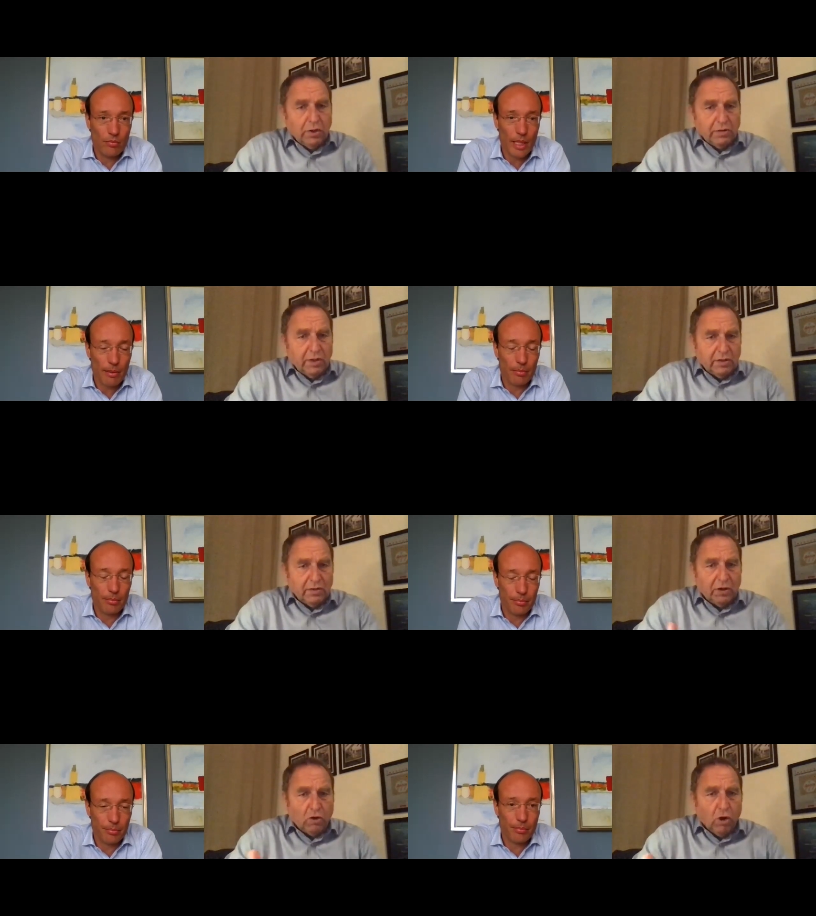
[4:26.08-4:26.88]
Speaker 1: in,
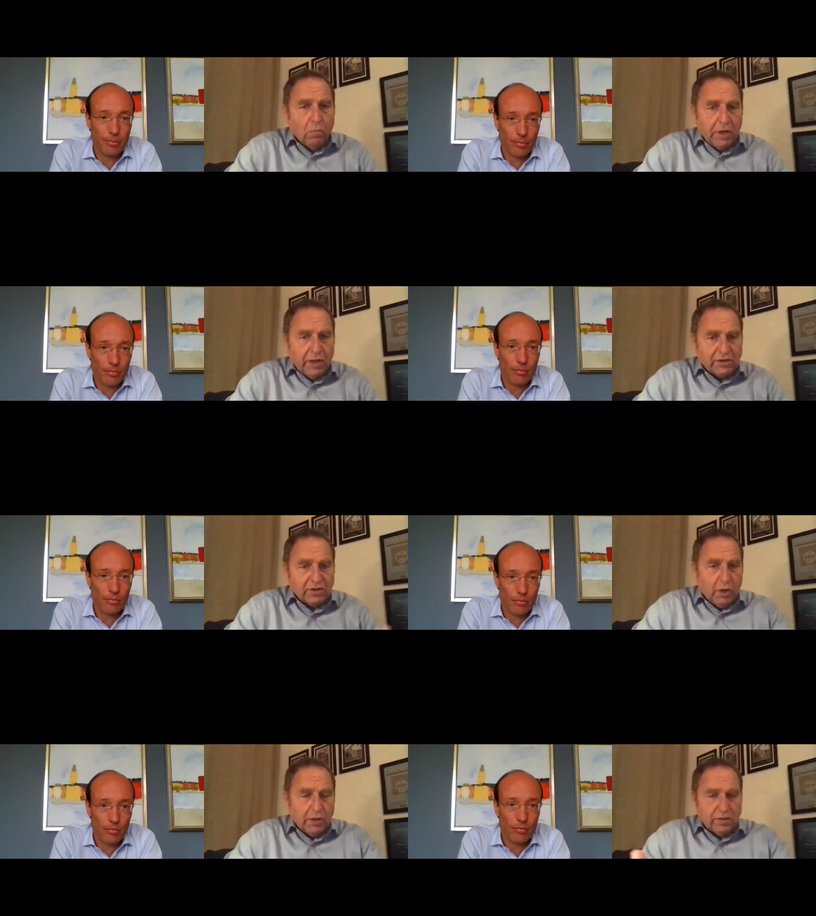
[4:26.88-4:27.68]
in Colombia, there's
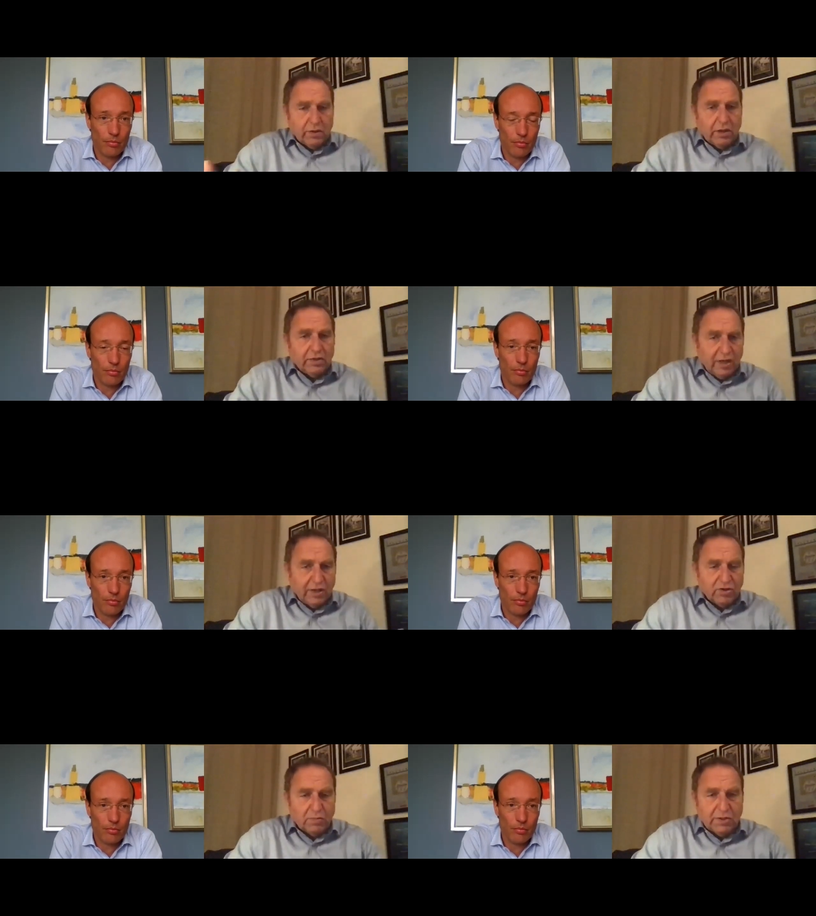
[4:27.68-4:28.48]
quite
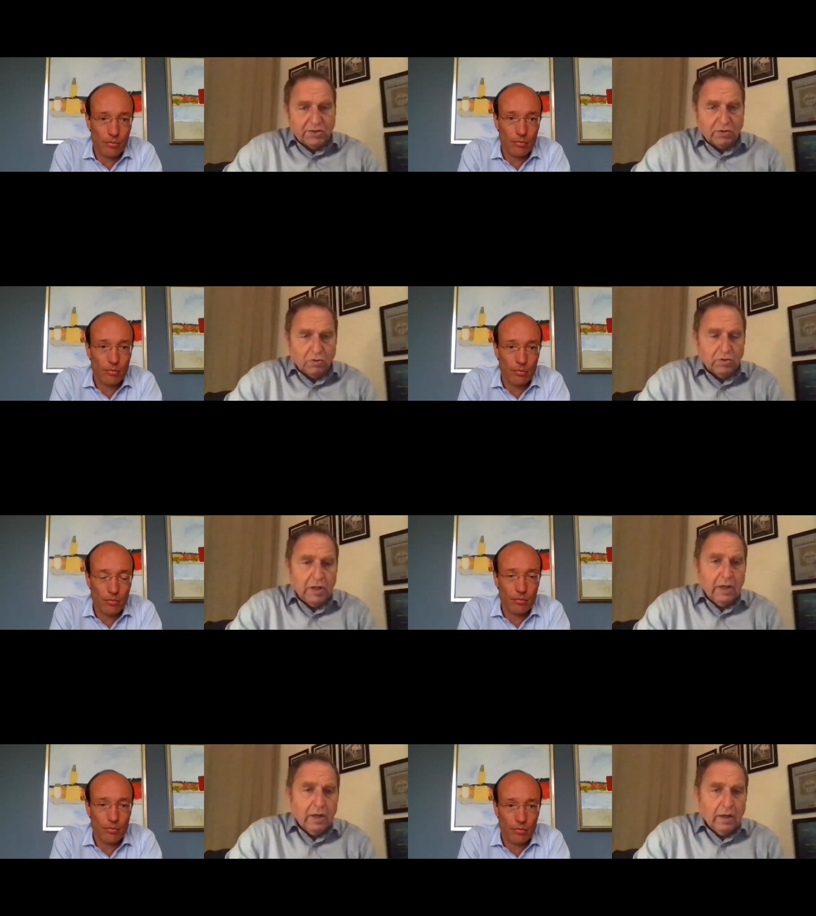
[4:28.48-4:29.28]
intense domestic route.
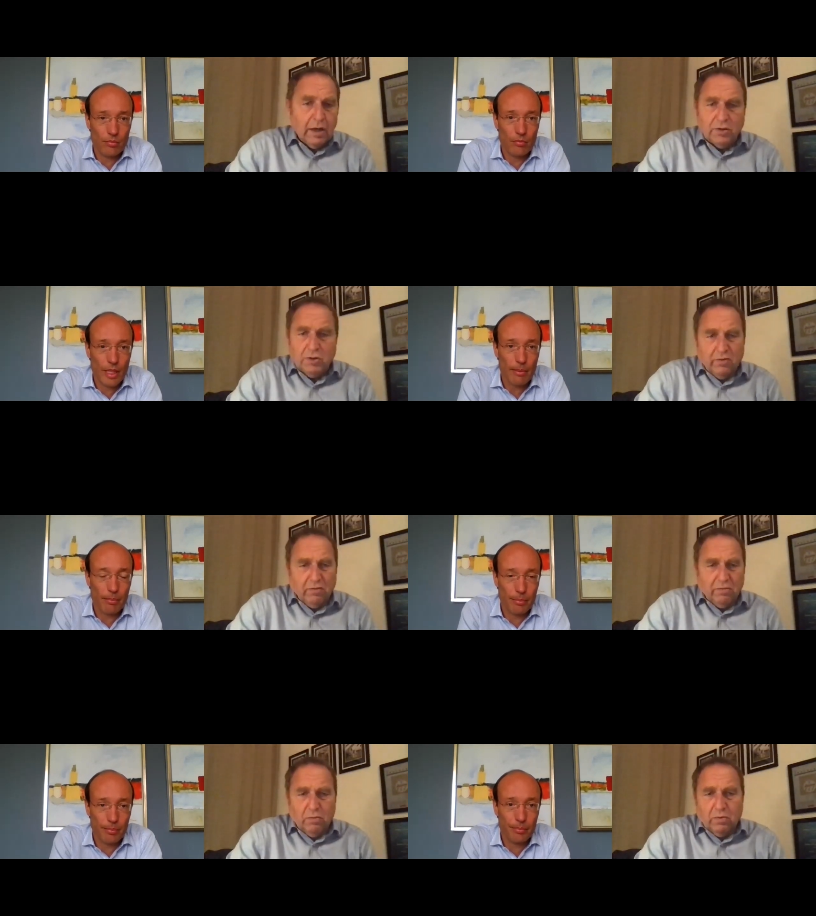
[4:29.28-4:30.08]
And you,
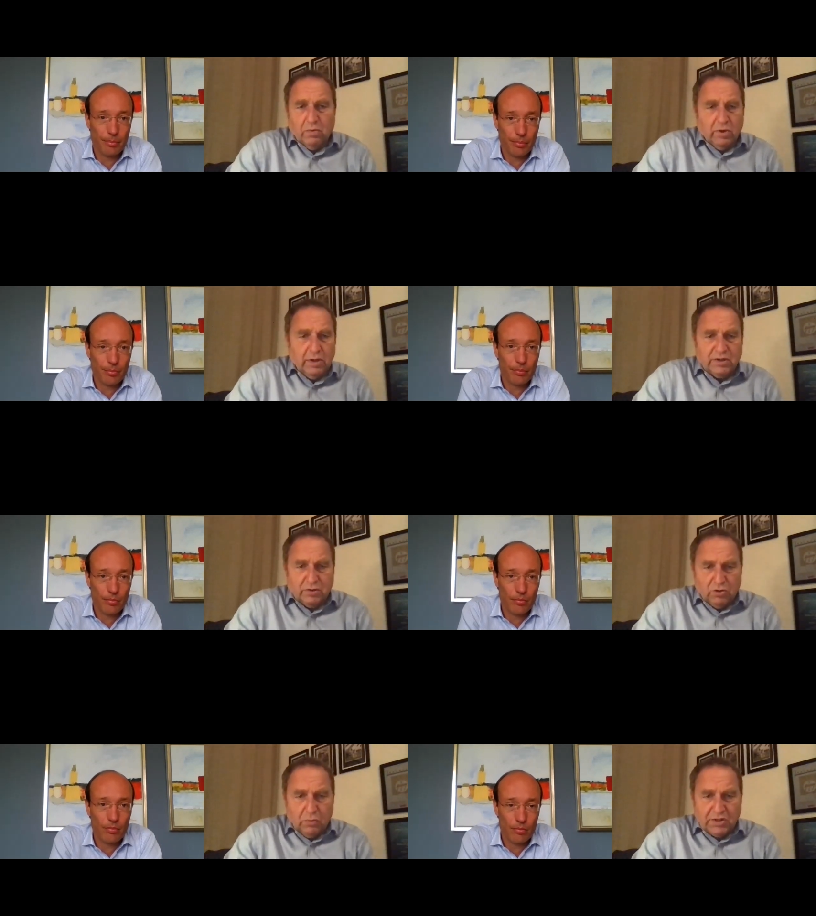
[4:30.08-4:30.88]
yeah. it's
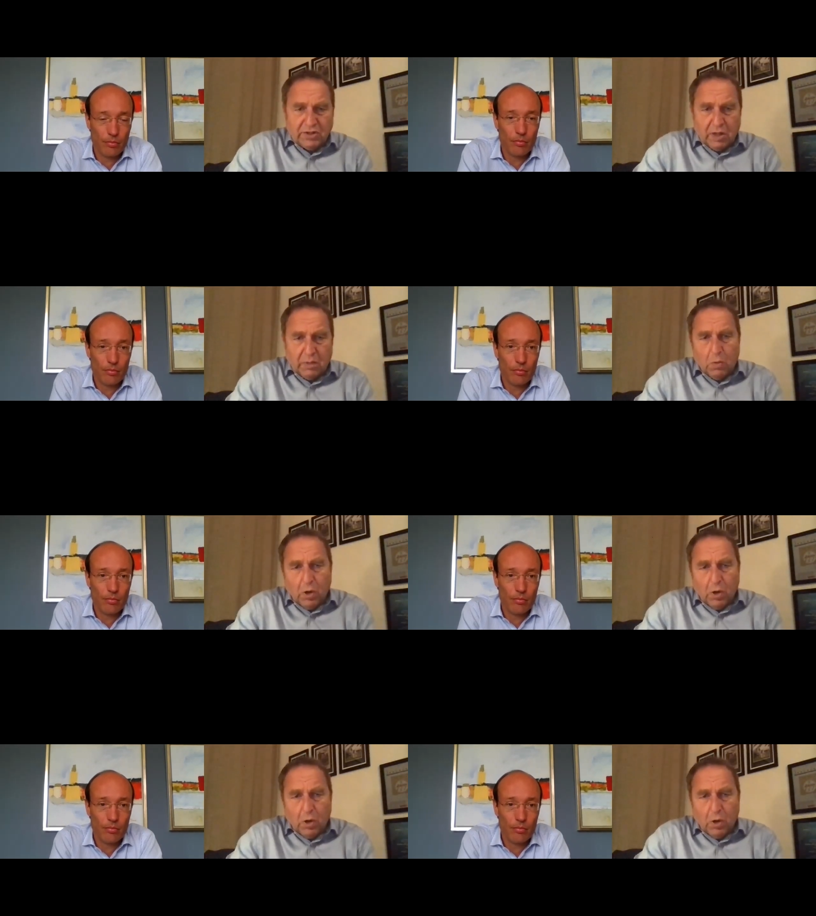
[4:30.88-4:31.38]
domestic number